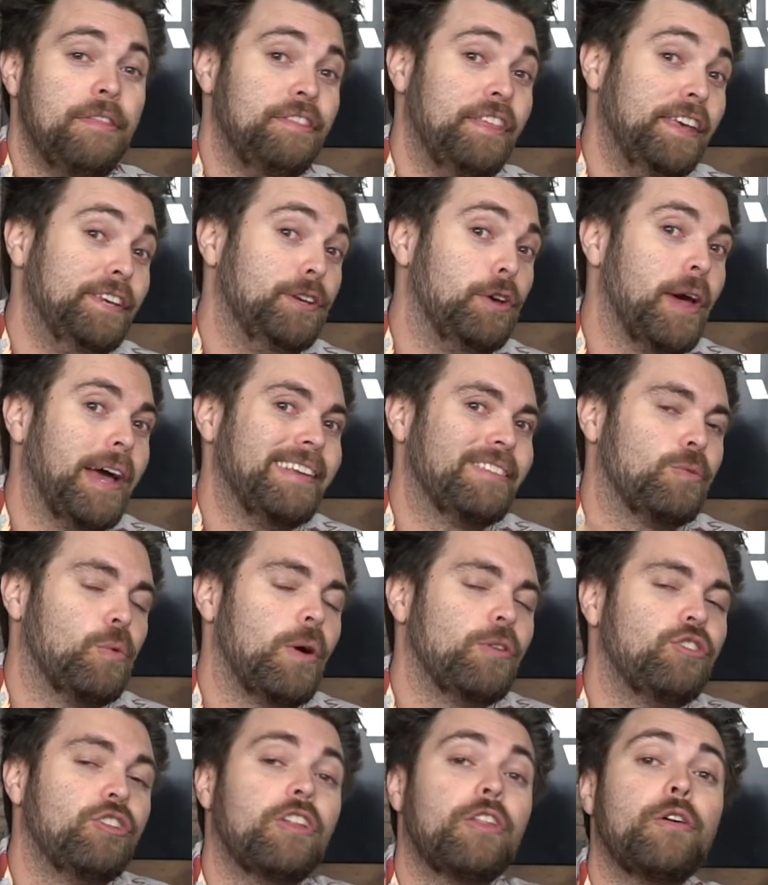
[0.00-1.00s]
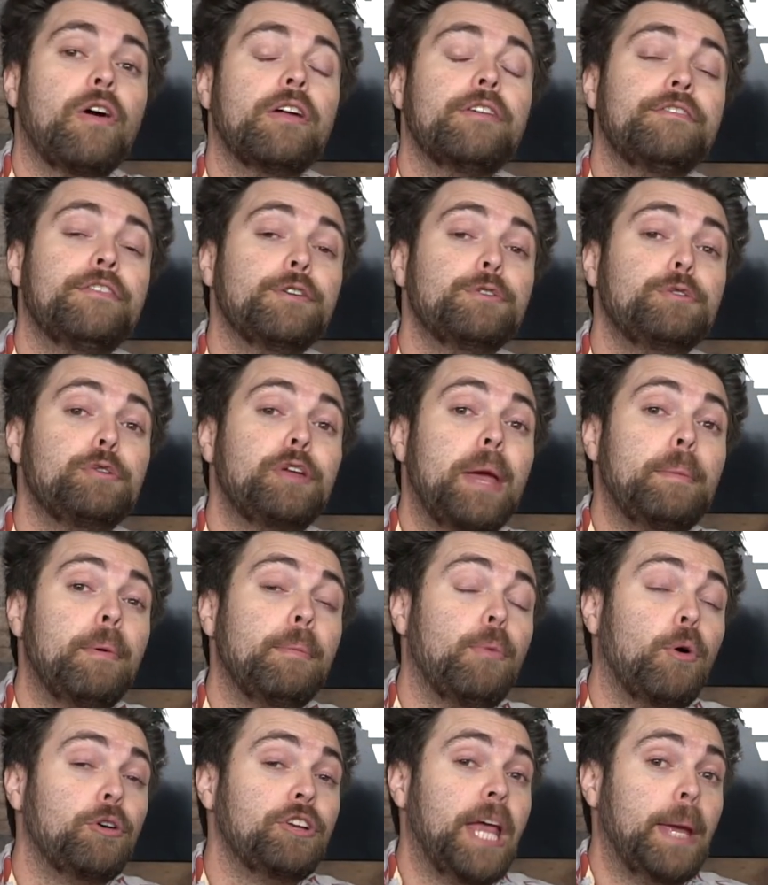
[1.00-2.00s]
Thank you guys for watching another Unfiltered Gamer
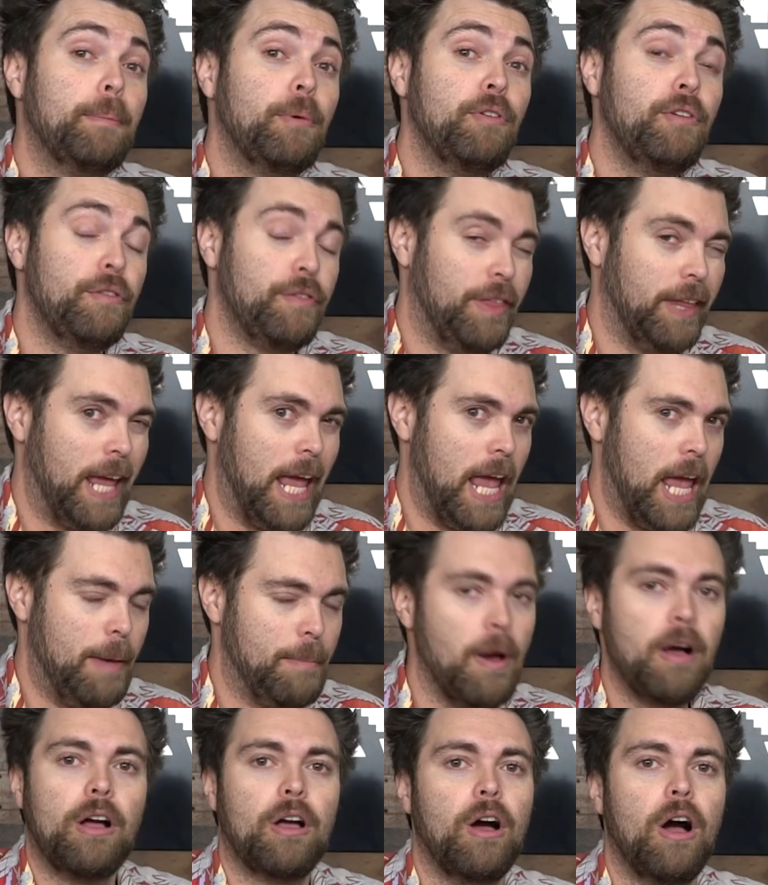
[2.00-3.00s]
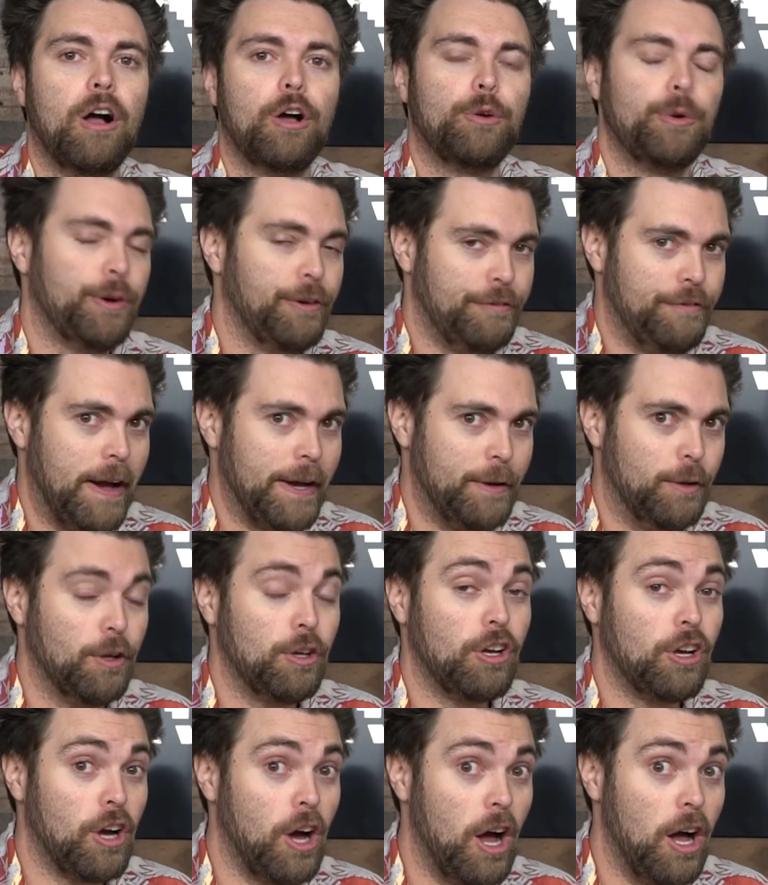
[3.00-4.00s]
board game review for the game Conqueror Final
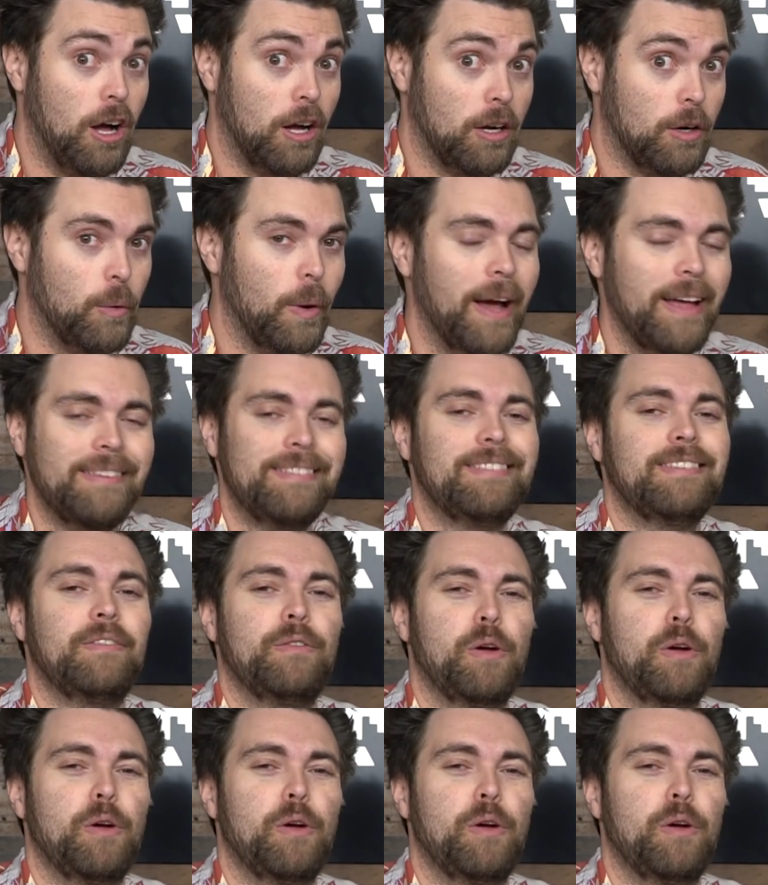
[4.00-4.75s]
Conquest.